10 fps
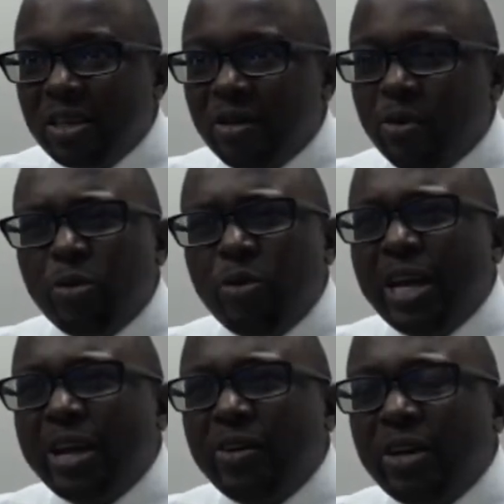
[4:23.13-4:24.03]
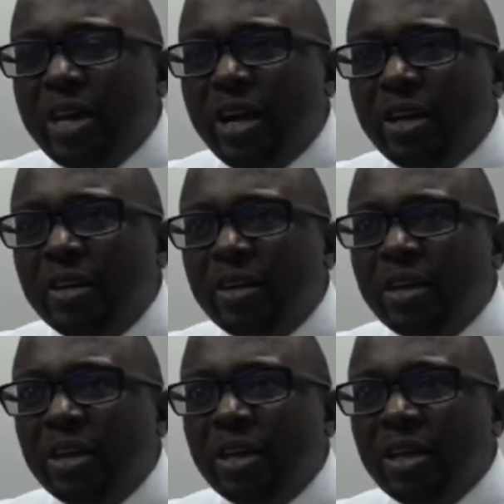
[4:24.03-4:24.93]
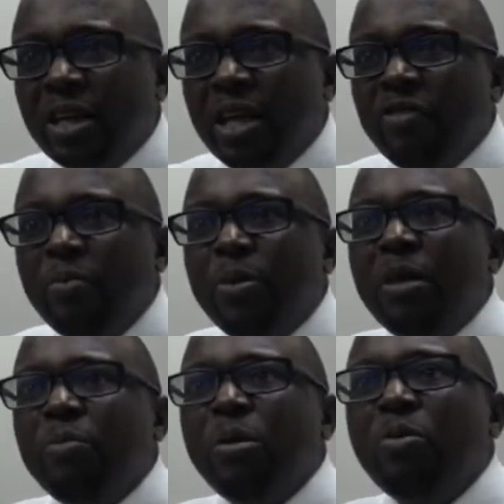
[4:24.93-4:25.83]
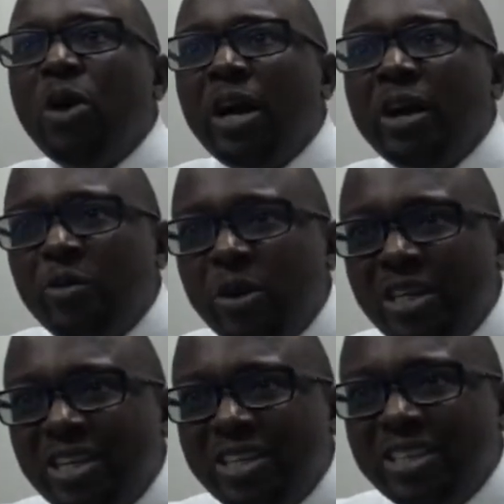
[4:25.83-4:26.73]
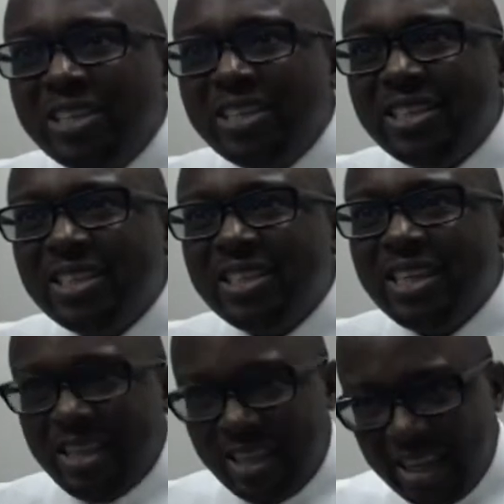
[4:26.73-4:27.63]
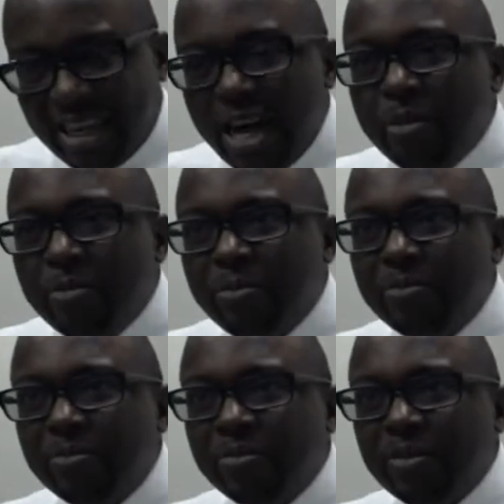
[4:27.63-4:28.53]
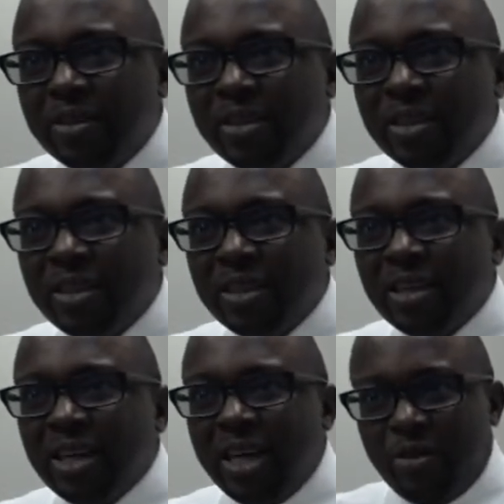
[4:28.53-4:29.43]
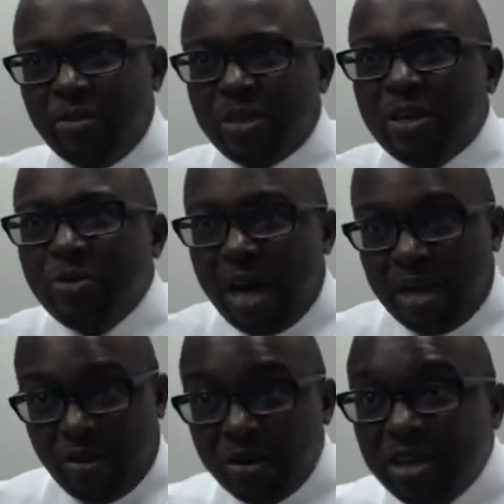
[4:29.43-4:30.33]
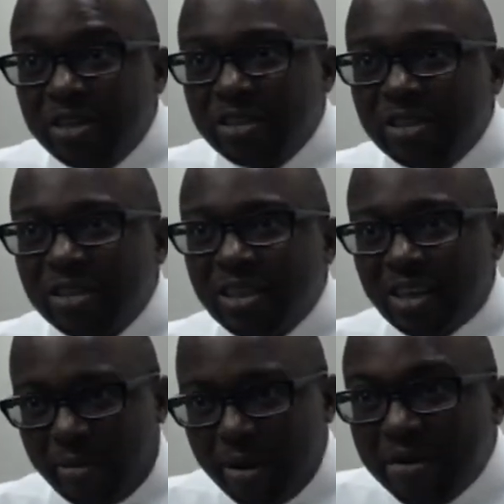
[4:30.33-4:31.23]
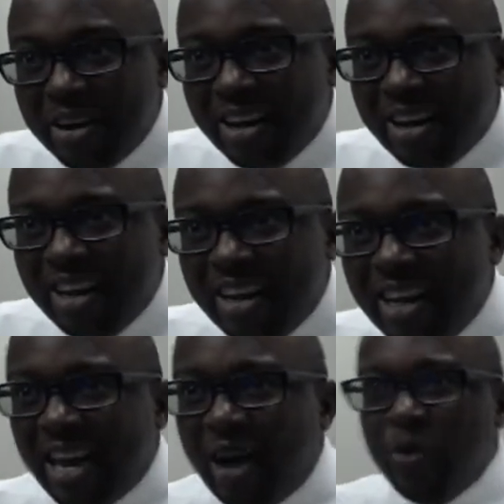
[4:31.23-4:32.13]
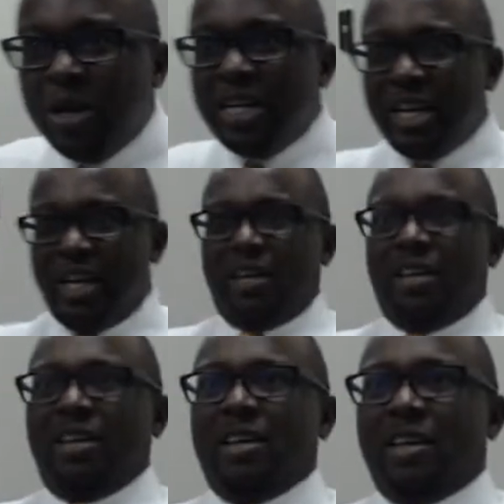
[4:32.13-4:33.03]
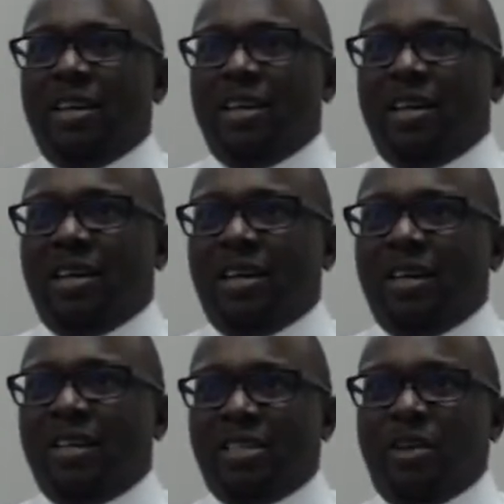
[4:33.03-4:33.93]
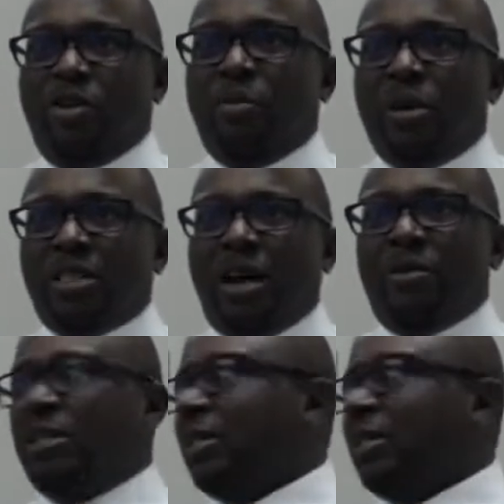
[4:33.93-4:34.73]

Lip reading: Whether we like it or not, if you pay people higher wages, they come. And I will tell you, I've done this in Liberia. I went there. They said the government salary is